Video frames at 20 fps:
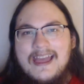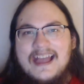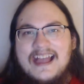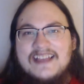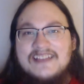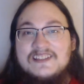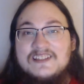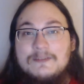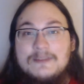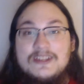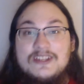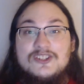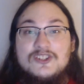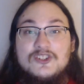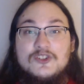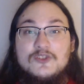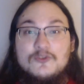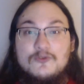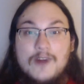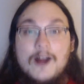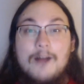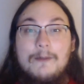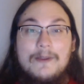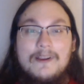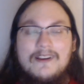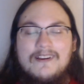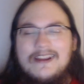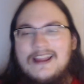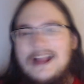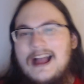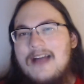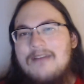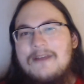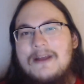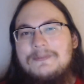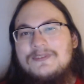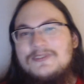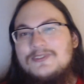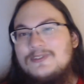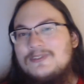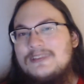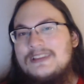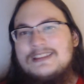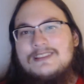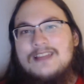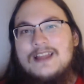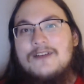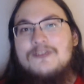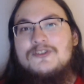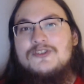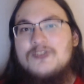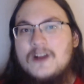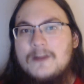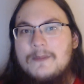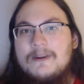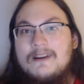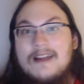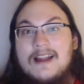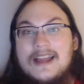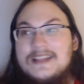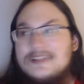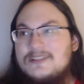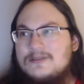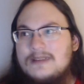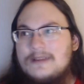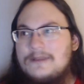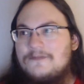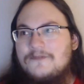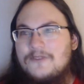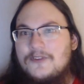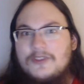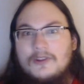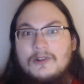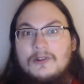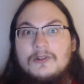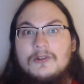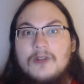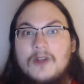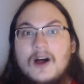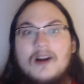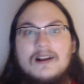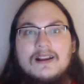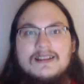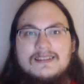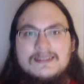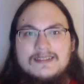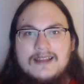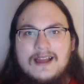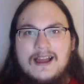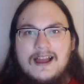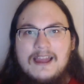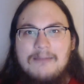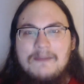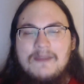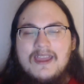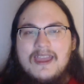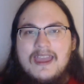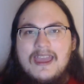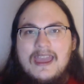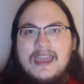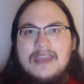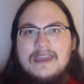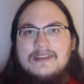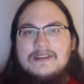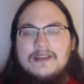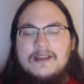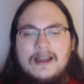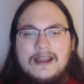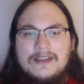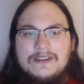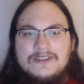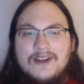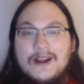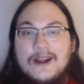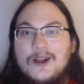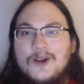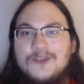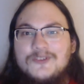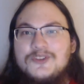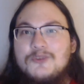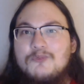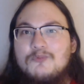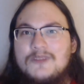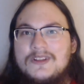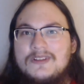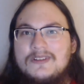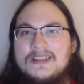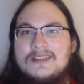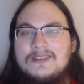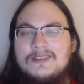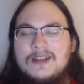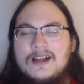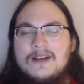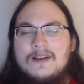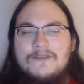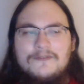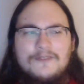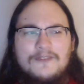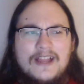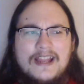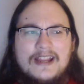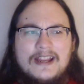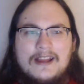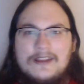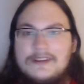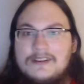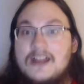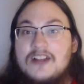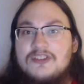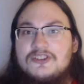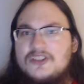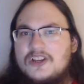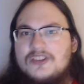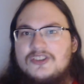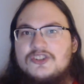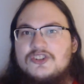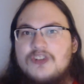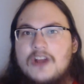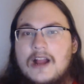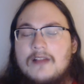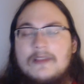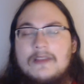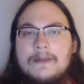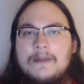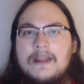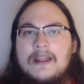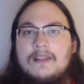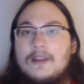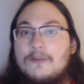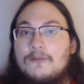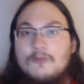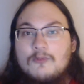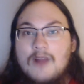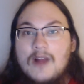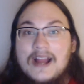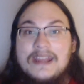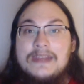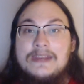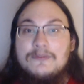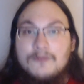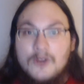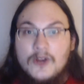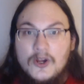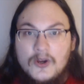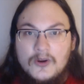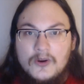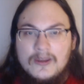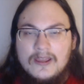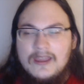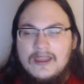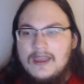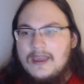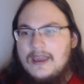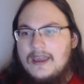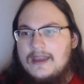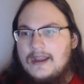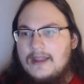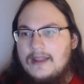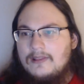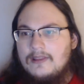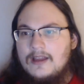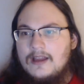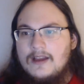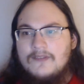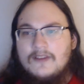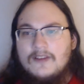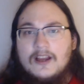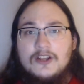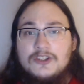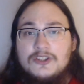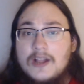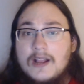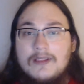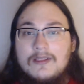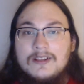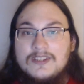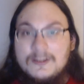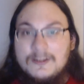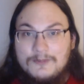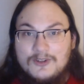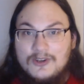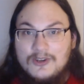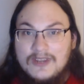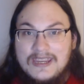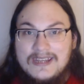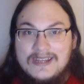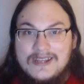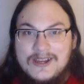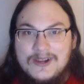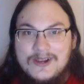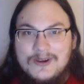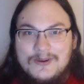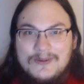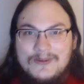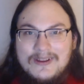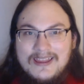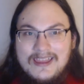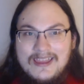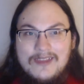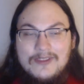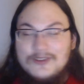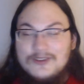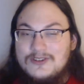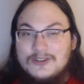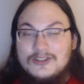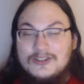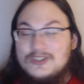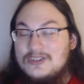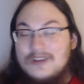has to be strawberry. I've absolutely loved strawberry ice cream for the longest time. And I also really love, like, not just chocolate, but I love Rocky Road, and I love chocolate chip cookie dough. Those are